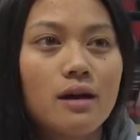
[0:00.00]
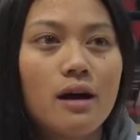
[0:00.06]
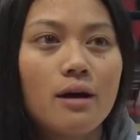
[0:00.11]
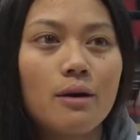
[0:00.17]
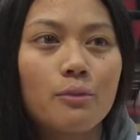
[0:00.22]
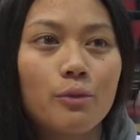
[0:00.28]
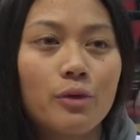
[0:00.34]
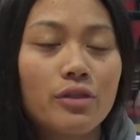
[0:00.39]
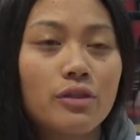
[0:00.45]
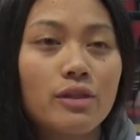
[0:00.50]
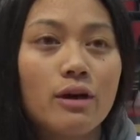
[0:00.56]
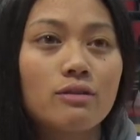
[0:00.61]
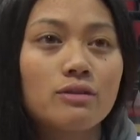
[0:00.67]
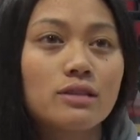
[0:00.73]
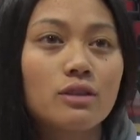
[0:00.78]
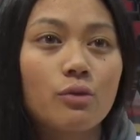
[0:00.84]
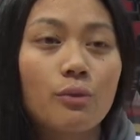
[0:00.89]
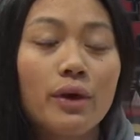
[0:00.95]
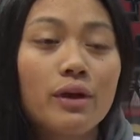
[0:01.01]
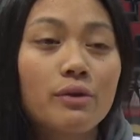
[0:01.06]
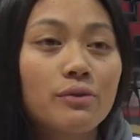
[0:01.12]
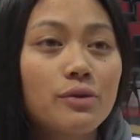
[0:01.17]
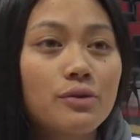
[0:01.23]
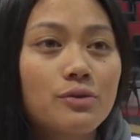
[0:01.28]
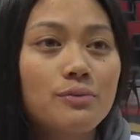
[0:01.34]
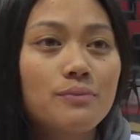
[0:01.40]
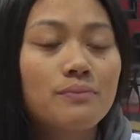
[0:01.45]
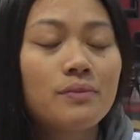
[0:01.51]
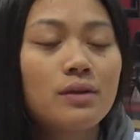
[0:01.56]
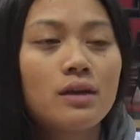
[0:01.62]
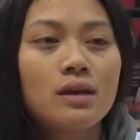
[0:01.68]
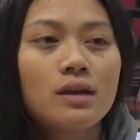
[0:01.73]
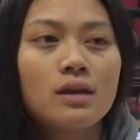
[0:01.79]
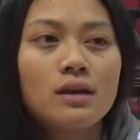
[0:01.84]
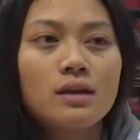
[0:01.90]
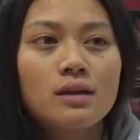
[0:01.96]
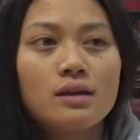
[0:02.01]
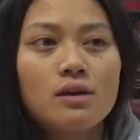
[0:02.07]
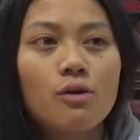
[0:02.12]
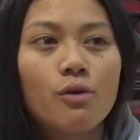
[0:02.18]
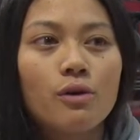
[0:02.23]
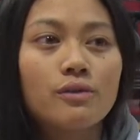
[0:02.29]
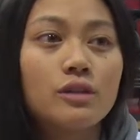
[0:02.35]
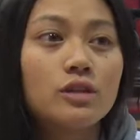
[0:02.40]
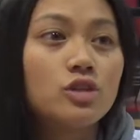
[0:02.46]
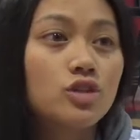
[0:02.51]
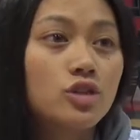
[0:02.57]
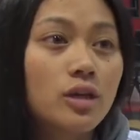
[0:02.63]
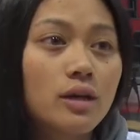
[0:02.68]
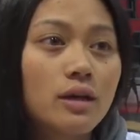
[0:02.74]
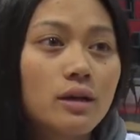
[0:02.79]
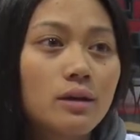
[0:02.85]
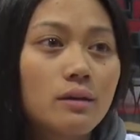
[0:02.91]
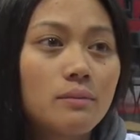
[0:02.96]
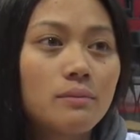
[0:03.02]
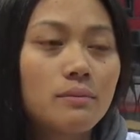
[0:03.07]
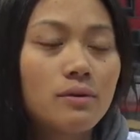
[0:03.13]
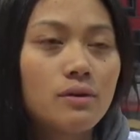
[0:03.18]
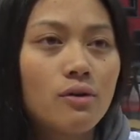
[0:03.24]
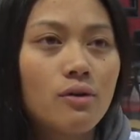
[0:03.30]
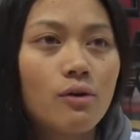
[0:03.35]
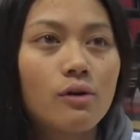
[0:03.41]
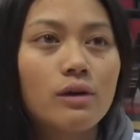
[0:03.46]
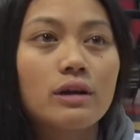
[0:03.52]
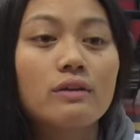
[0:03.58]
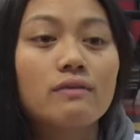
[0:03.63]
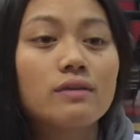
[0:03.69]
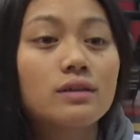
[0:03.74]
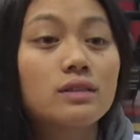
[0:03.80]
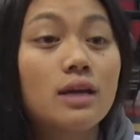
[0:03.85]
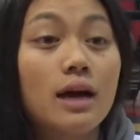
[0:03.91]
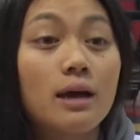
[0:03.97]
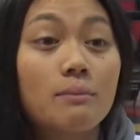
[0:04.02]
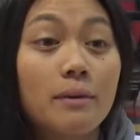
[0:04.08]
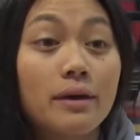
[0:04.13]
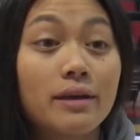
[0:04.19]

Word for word: um, whether that was in the weight room, or in the gym or even time